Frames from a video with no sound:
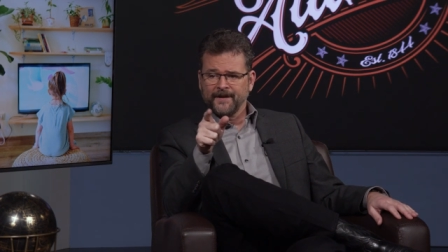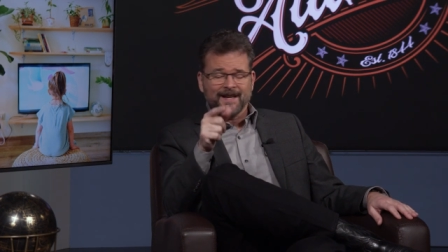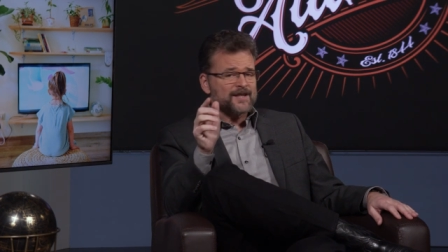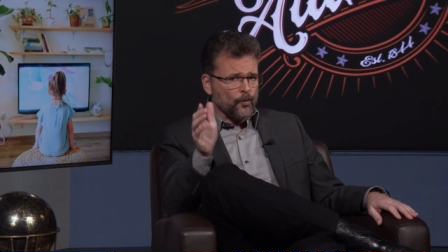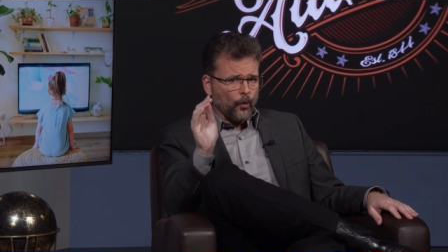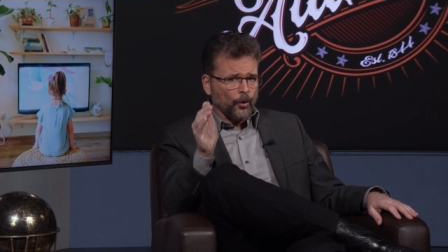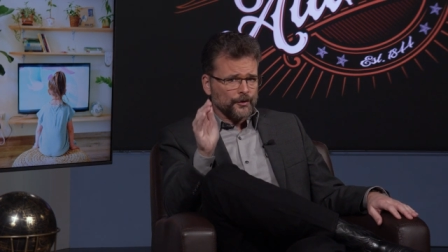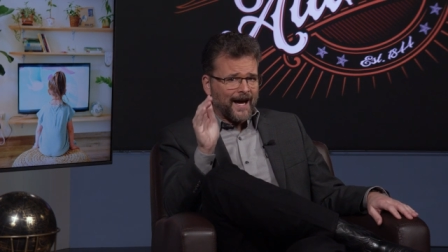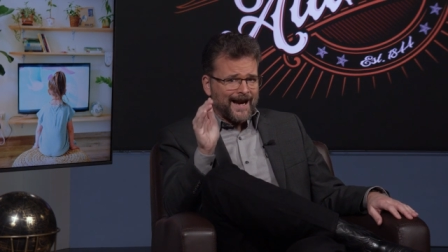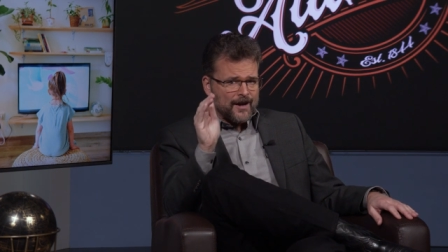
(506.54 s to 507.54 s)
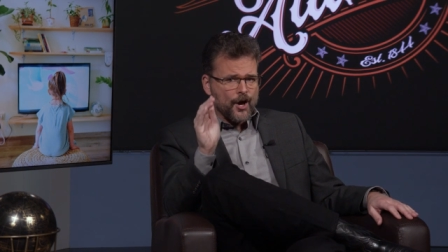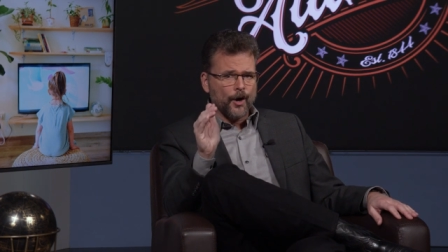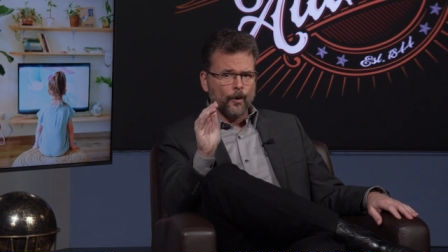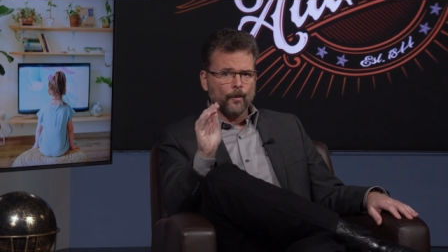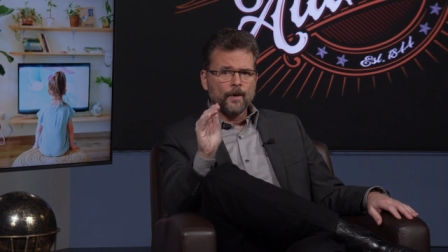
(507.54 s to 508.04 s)
it is a world I
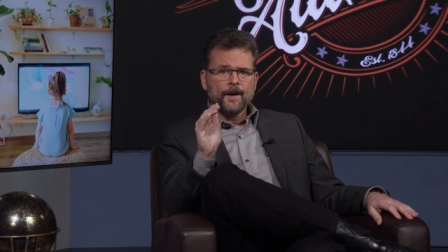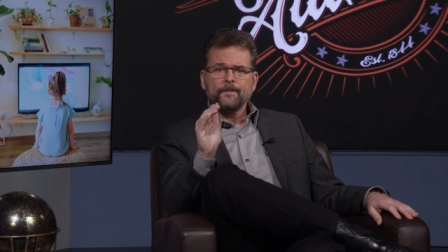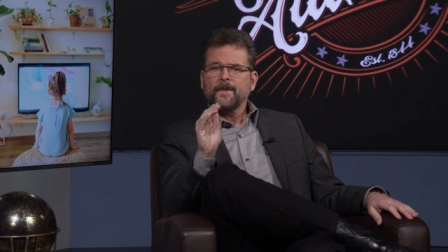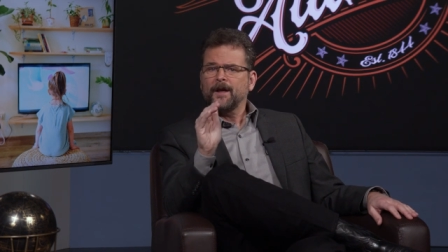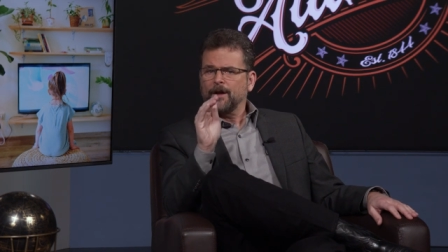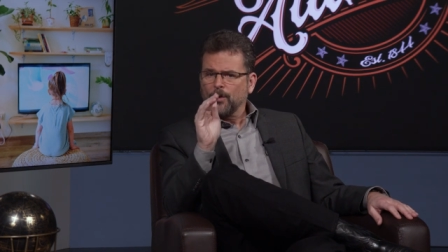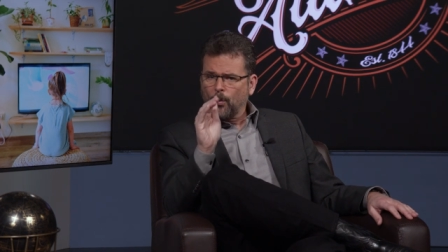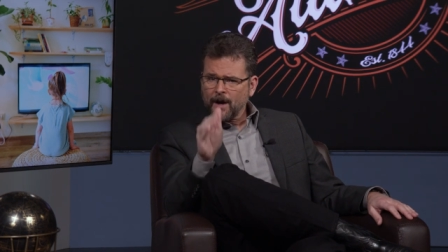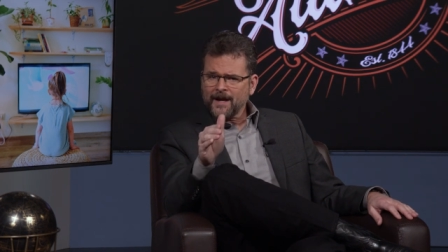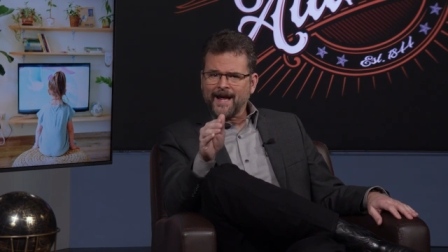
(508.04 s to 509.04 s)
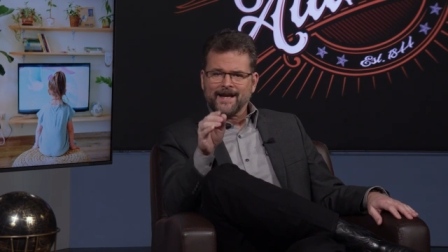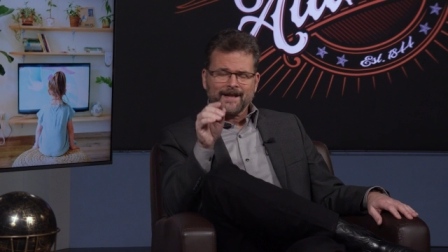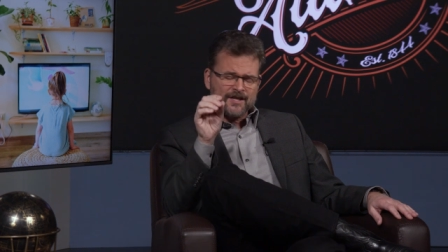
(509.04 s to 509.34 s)
know, and on the one hand,